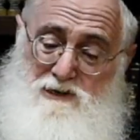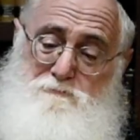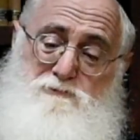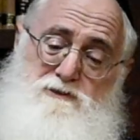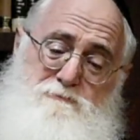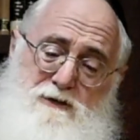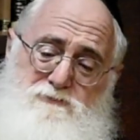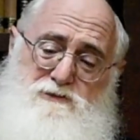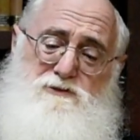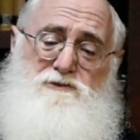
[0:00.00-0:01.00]
up, we should have a
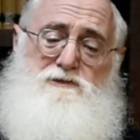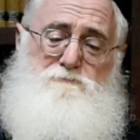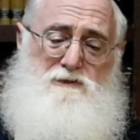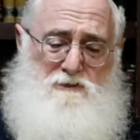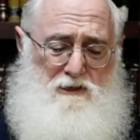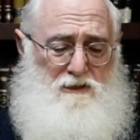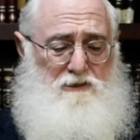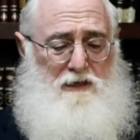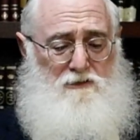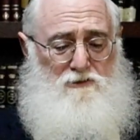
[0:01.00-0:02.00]
schus to be
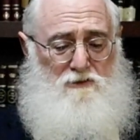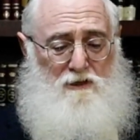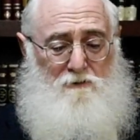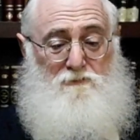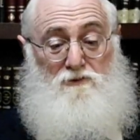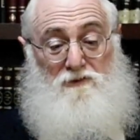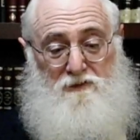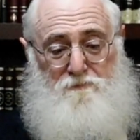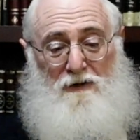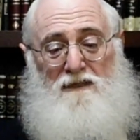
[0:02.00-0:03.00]
zoited, that should come to
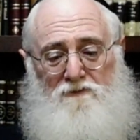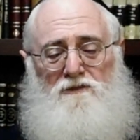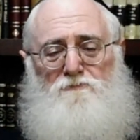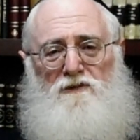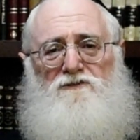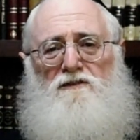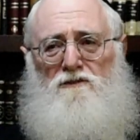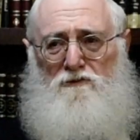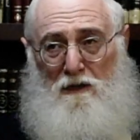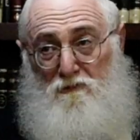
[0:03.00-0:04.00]
this man of spirit,
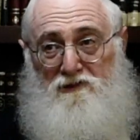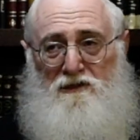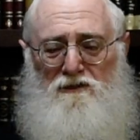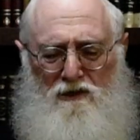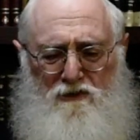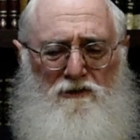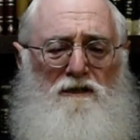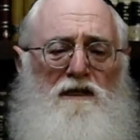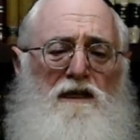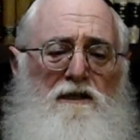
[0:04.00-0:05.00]
to Kabbalah
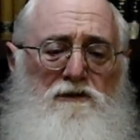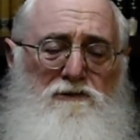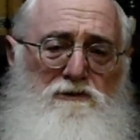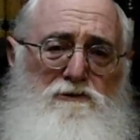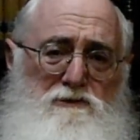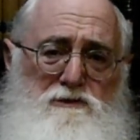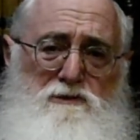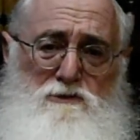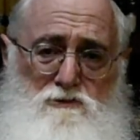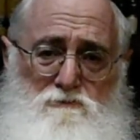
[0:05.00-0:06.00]
Satira, and to Gulus
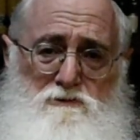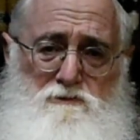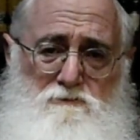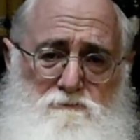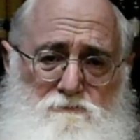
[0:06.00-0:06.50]
and Yeshuas.